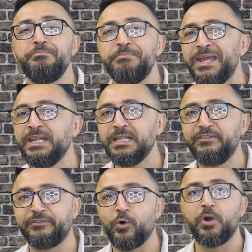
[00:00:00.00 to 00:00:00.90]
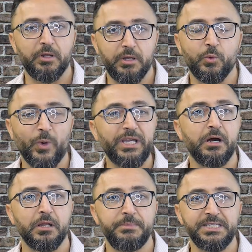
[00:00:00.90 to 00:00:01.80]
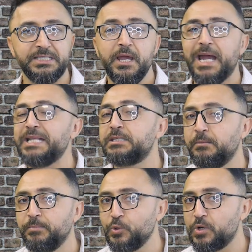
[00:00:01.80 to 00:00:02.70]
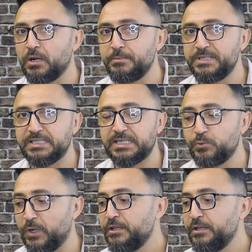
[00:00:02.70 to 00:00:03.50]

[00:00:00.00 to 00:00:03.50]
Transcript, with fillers: mainly for white collar business and some blue collar business as well.